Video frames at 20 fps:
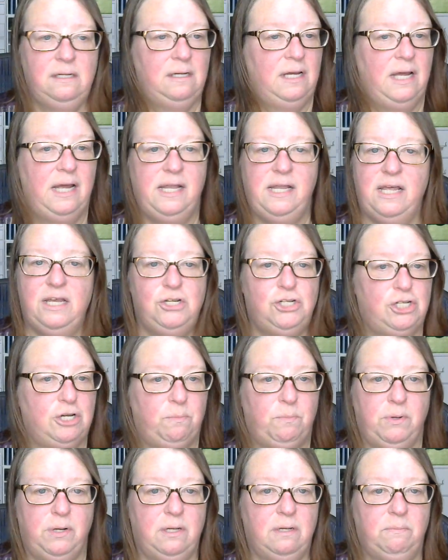and they
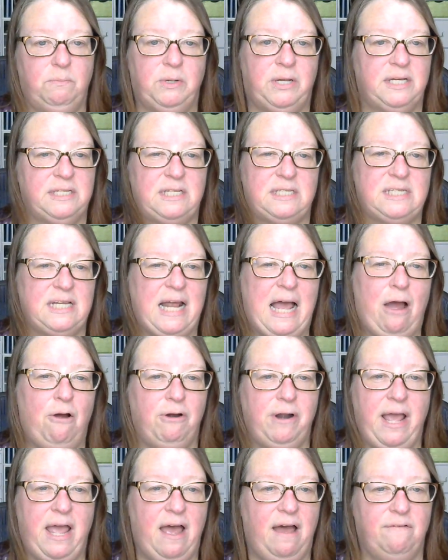ship it because it's an hour
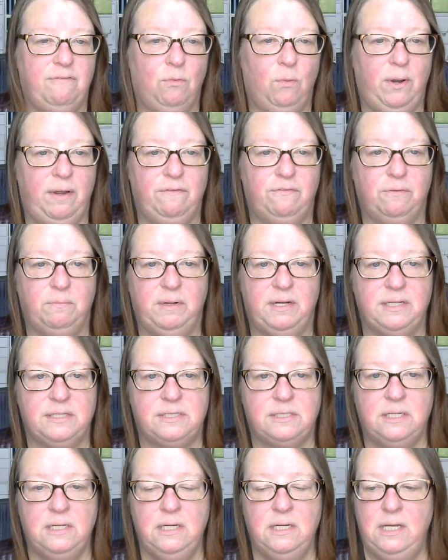and a half away from
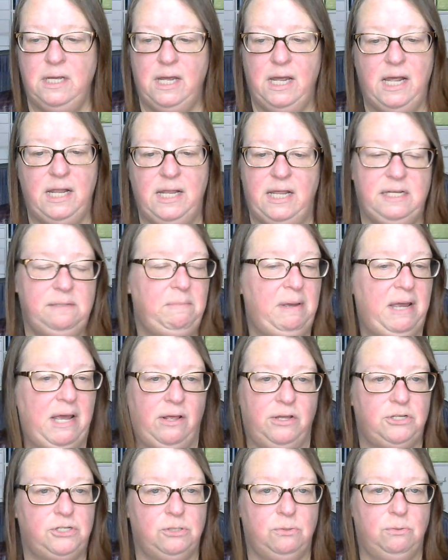us, and they mail
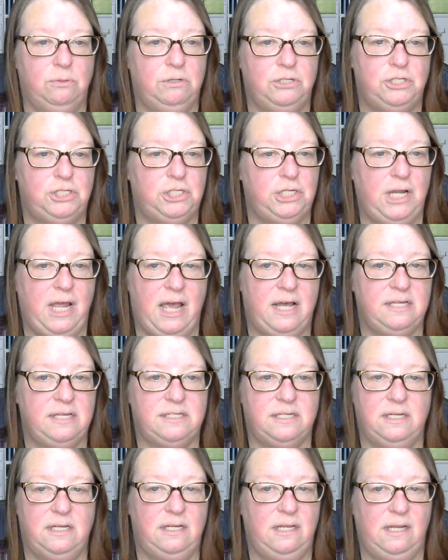it to her, and she has
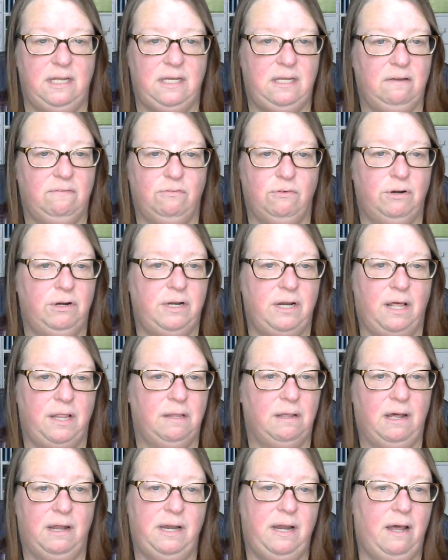it, and they give her
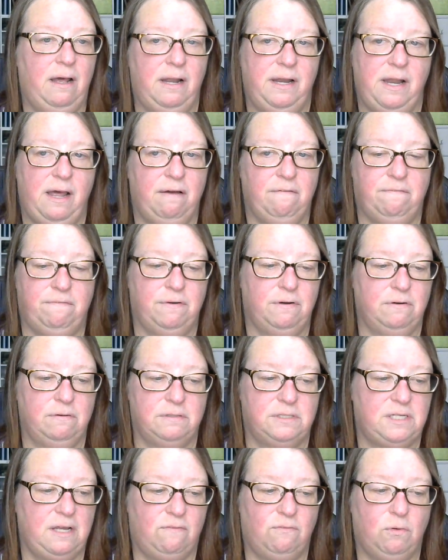enough for
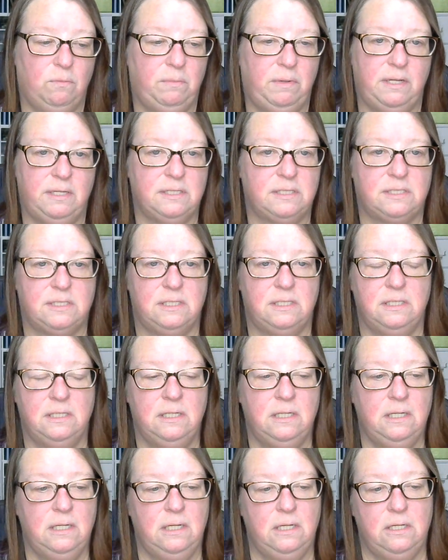several months. And
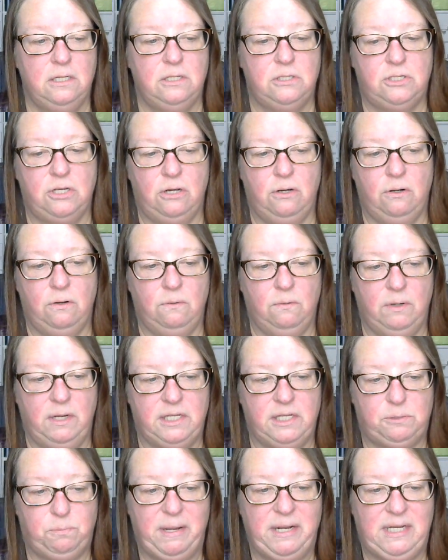so
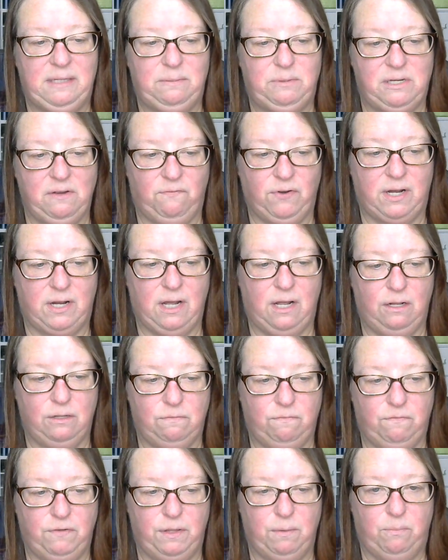it's been difficult
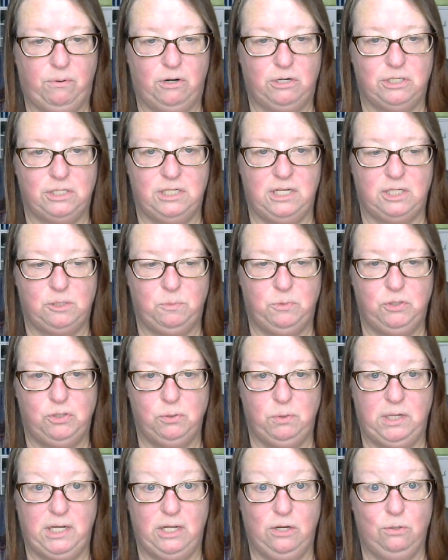for the person that's been
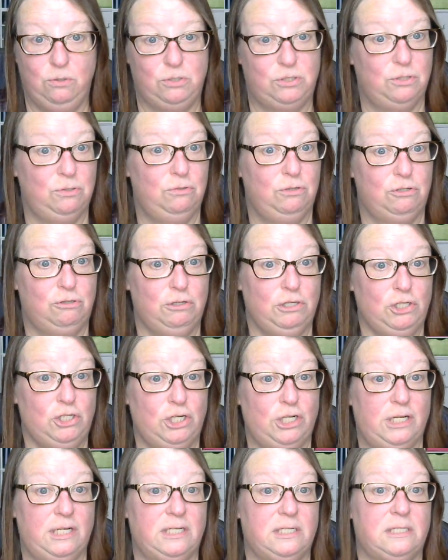doing it, who's a
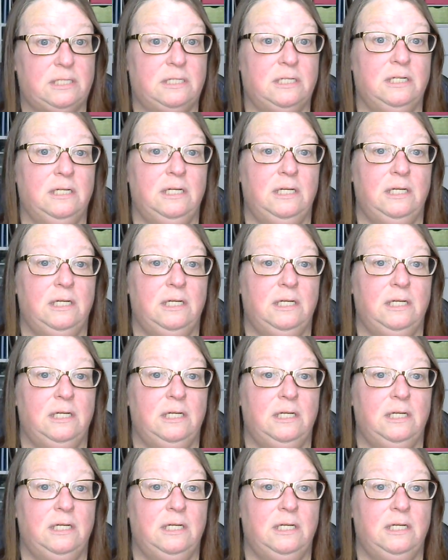nutritionist.